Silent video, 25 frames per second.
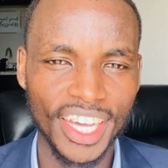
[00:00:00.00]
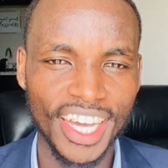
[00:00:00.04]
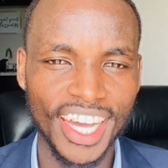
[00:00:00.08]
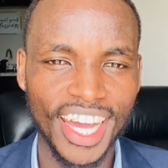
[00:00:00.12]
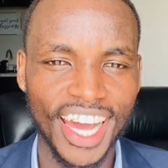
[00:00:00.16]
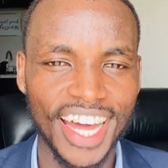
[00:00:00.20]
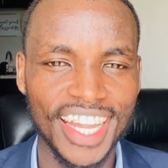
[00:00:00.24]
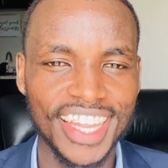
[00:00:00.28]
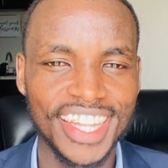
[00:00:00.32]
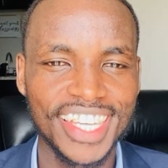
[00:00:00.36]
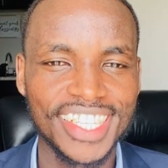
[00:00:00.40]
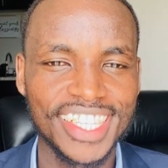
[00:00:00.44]

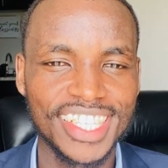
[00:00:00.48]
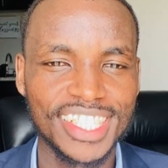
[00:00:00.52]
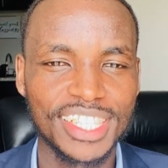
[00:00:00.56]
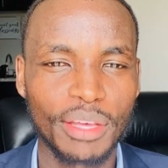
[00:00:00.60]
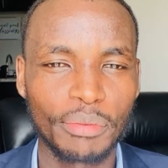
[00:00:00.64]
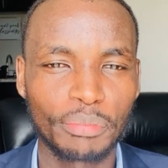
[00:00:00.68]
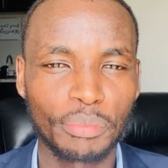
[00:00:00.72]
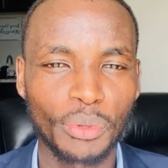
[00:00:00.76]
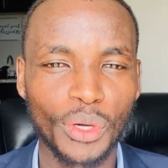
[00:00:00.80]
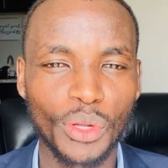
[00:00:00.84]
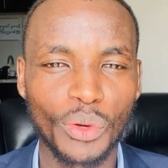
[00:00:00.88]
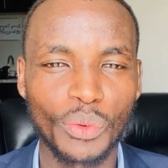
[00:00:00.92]
And this is the
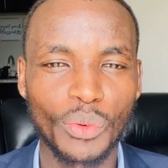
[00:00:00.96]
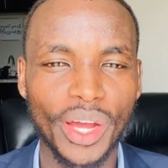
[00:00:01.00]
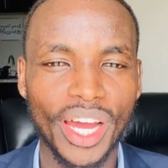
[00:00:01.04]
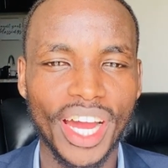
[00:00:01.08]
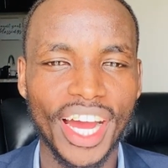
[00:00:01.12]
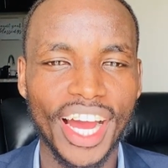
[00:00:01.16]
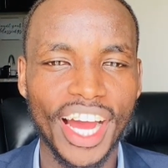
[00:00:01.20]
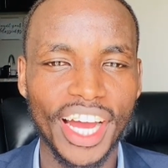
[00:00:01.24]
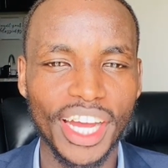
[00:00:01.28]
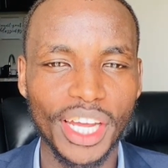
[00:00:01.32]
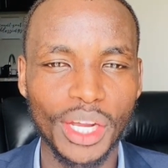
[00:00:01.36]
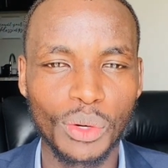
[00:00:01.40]
point where
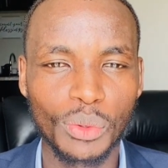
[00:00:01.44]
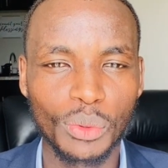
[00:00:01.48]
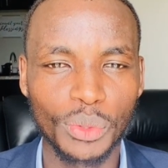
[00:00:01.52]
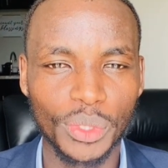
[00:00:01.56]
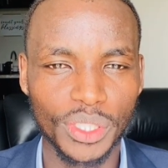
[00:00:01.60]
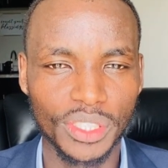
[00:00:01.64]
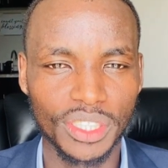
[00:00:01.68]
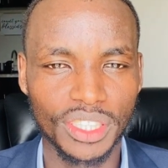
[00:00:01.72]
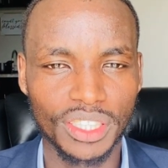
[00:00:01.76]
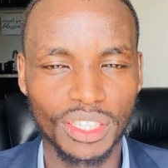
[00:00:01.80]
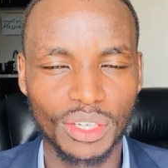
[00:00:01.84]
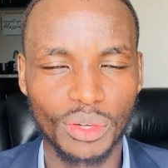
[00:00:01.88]
I
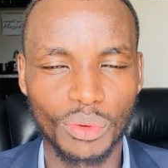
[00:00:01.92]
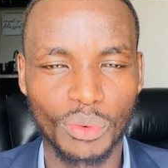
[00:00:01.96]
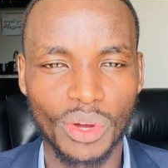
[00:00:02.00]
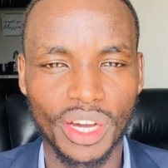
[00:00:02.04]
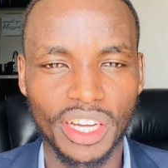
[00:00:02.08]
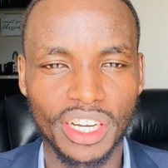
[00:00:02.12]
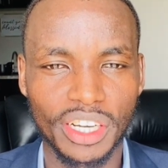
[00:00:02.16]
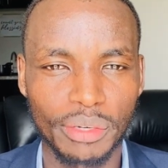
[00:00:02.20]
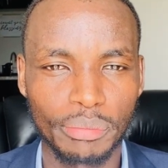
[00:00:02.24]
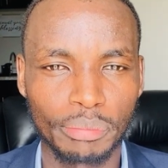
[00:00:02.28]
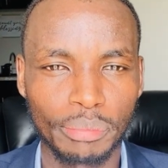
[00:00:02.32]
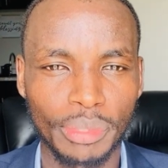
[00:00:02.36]
quote
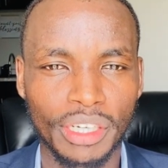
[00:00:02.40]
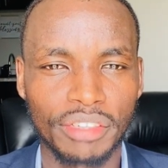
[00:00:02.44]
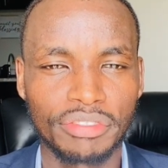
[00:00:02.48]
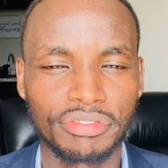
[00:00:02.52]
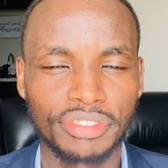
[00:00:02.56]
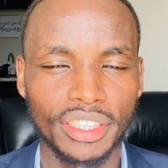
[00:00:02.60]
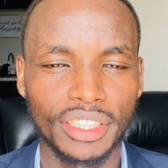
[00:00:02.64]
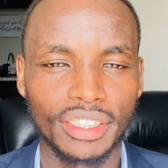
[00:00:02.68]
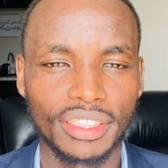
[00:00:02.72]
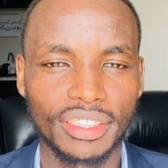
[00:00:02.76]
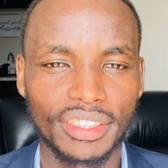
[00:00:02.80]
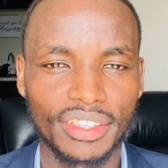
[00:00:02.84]
Warren
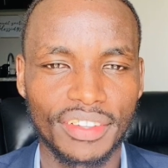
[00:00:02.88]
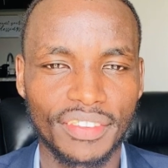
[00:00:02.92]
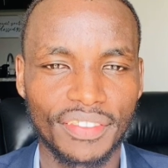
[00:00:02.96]
Buffett